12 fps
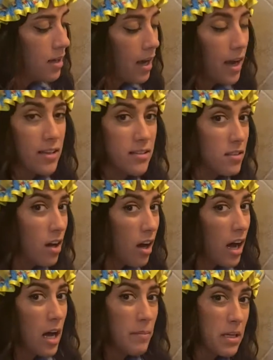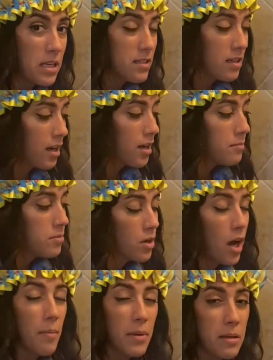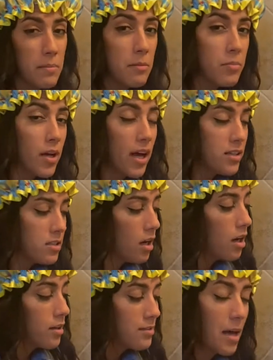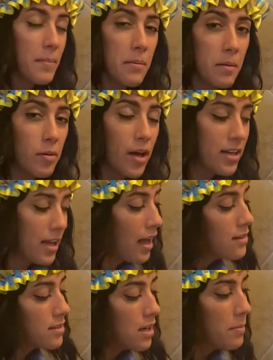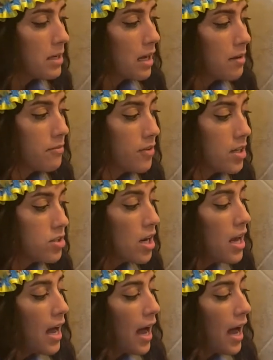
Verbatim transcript: I saw how many times or how many people had dogs, how many people had cats, and how many had fish.